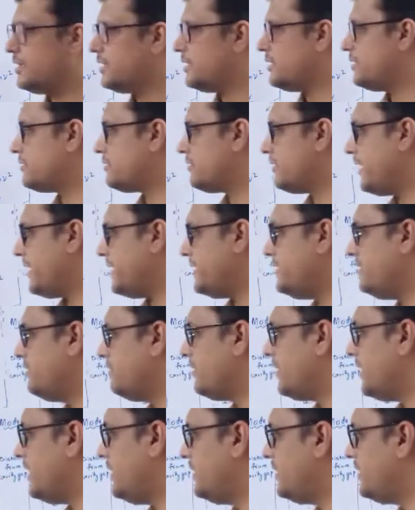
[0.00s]
So as you
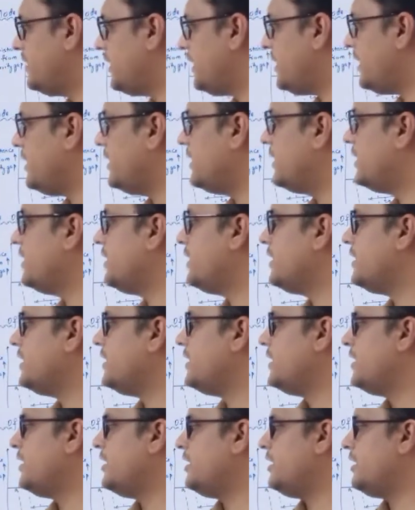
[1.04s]
can see,
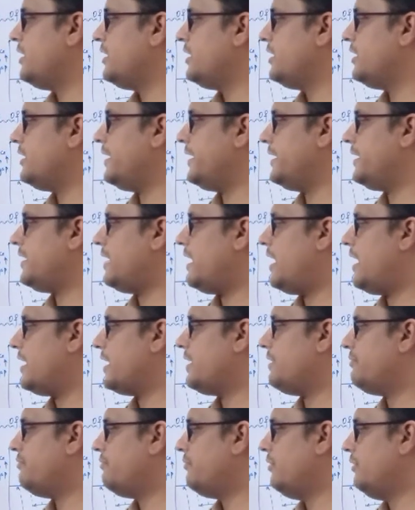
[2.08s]
let
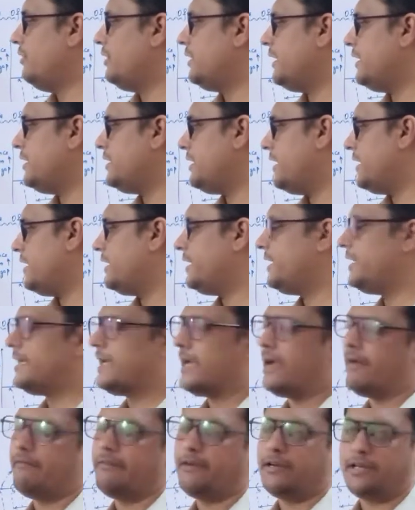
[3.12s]
RF voltage at the
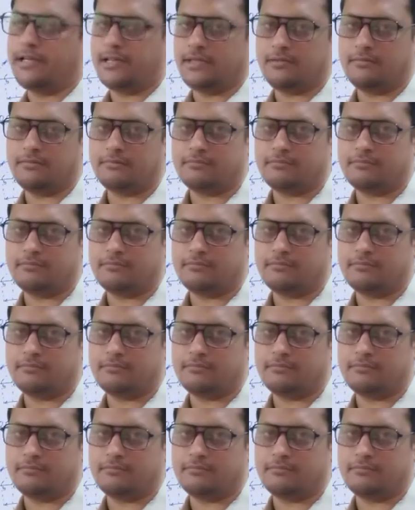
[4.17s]
cavity,